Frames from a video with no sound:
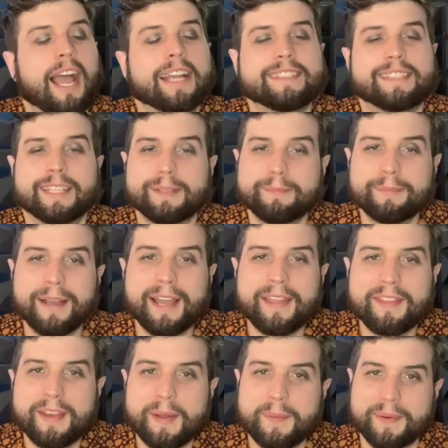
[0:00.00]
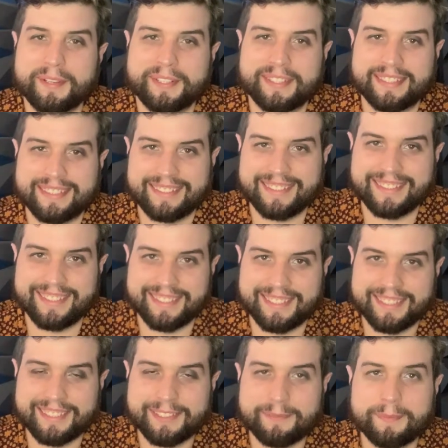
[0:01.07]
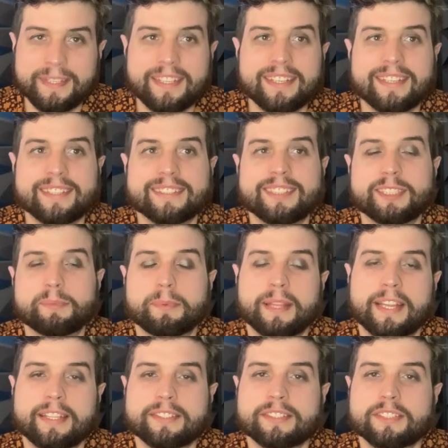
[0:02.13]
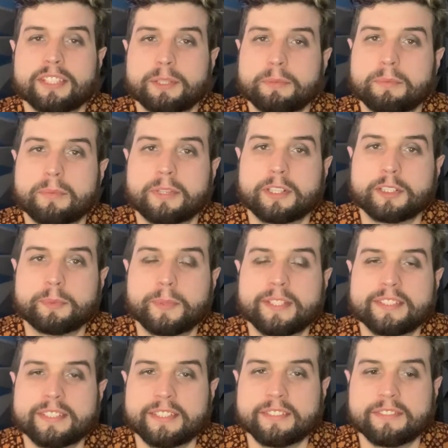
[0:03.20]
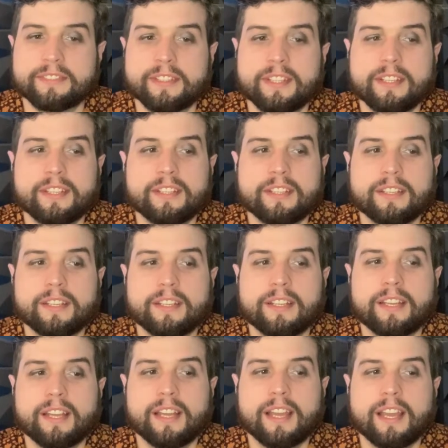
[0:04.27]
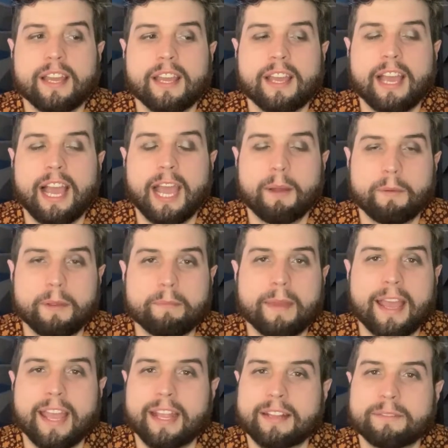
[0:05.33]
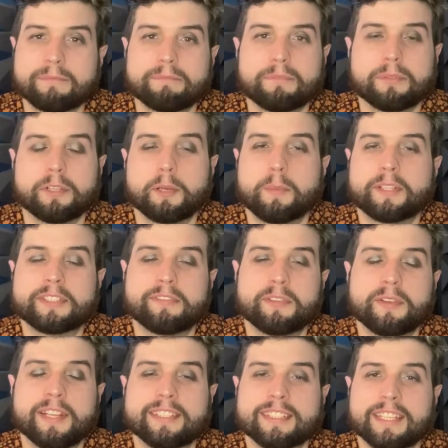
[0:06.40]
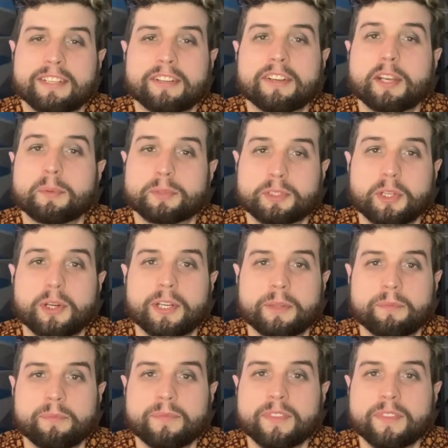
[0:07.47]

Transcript: I didn't buy the network Calathea because these plants are a little more expensive. I went back pretty much a few days later and it was gone.